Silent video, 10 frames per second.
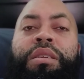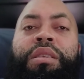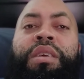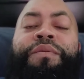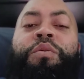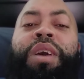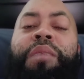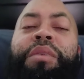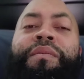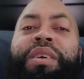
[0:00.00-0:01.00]
If you
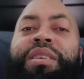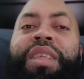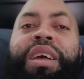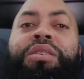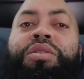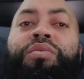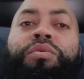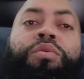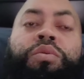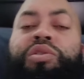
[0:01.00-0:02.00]
got motherfuckers like
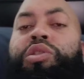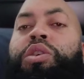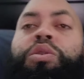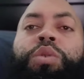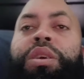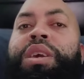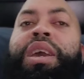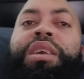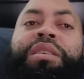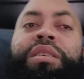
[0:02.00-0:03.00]
Caruso and
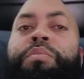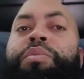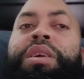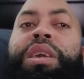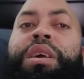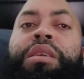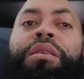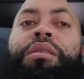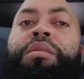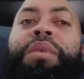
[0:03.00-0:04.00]
KCP and
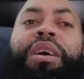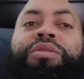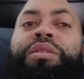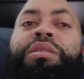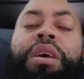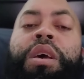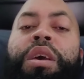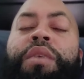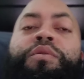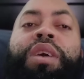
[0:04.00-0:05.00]
all uh, Montrez,
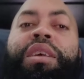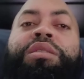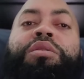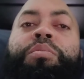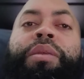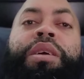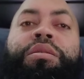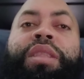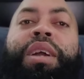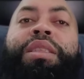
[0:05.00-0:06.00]
if you got certain
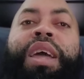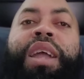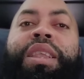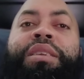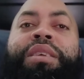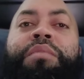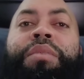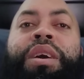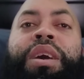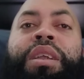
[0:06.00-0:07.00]
players like that that say,
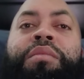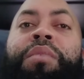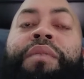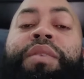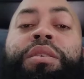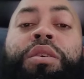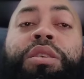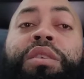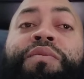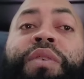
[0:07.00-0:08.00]
man, the motherfuckers are
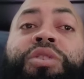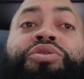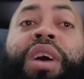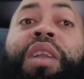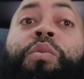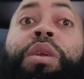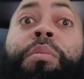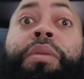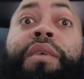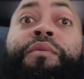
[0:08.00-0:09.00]
dysfunctional, I don't want to
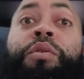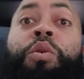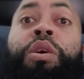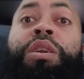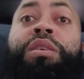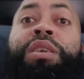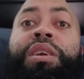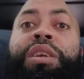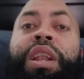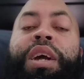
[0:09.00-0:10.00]
play for an
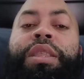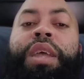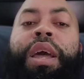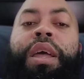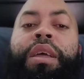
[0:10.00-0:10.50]
organization like that.